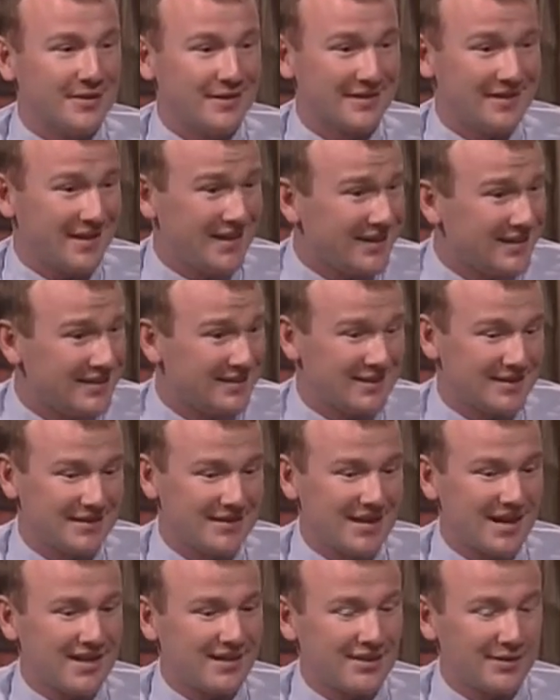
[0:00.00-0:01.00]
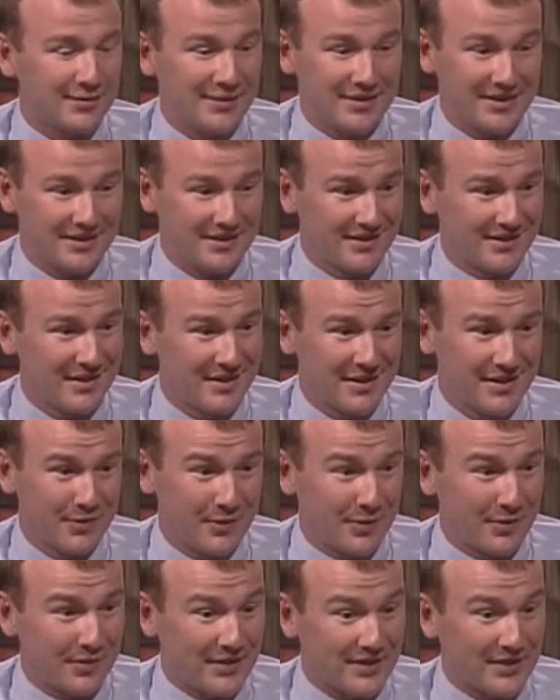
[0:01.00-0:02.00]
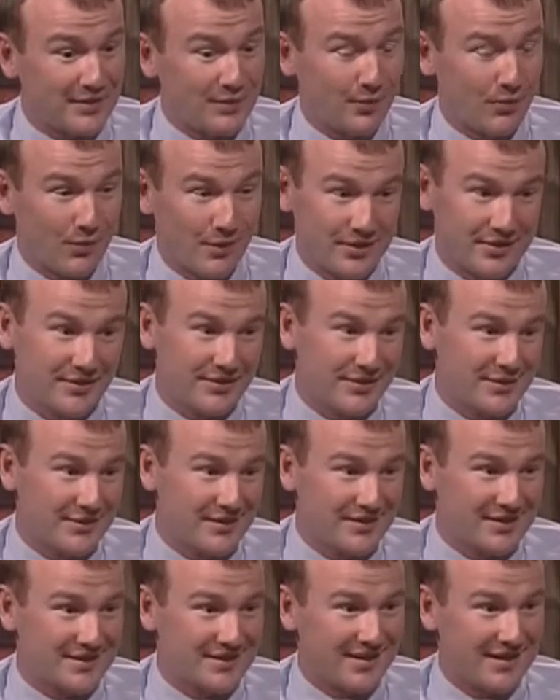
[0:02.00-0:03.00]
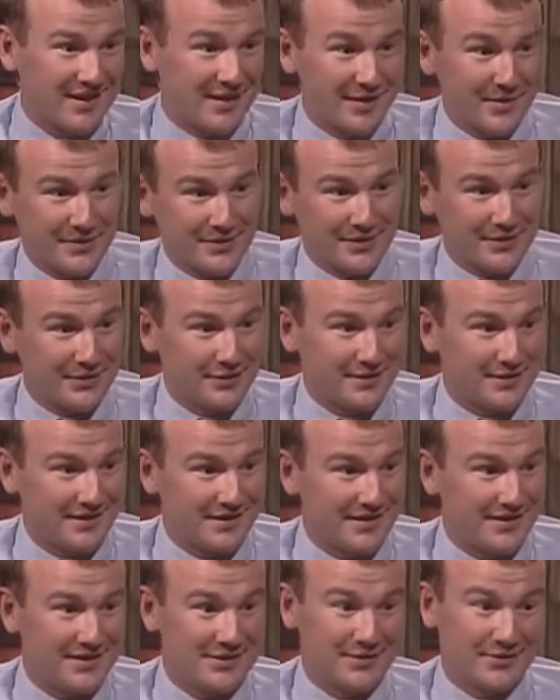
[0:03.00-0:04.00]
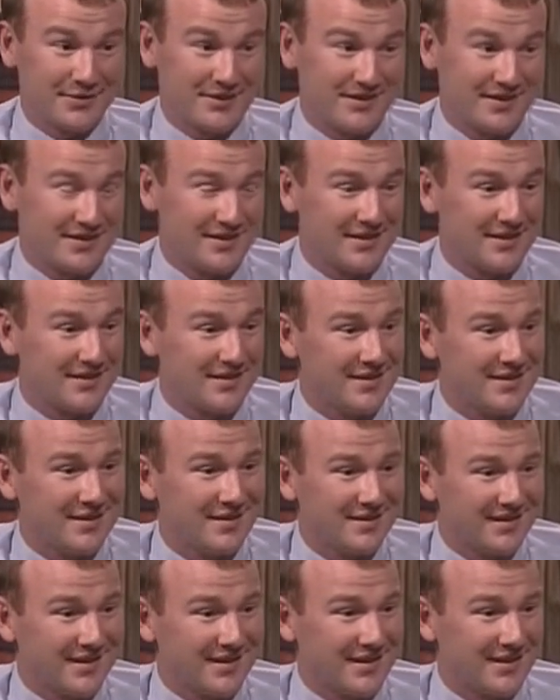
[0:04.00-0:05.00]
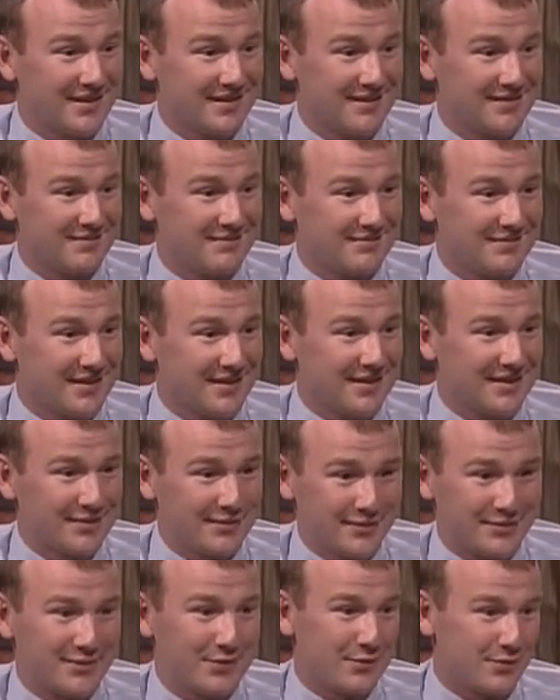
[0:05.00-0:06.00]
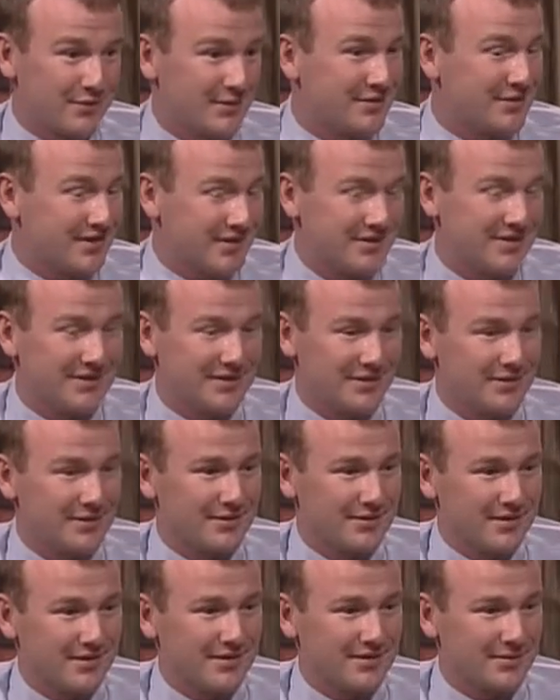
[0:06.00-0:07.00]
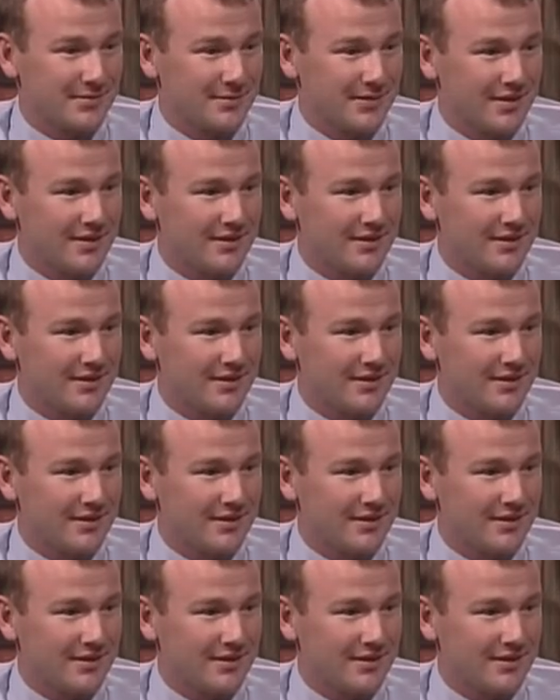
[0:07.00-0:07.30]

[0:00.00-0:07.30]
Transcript: But yes, exactly, we can replace 1 tooth at a time, 2 teeth, 3 teeth, and restore those teeth that you were talking about.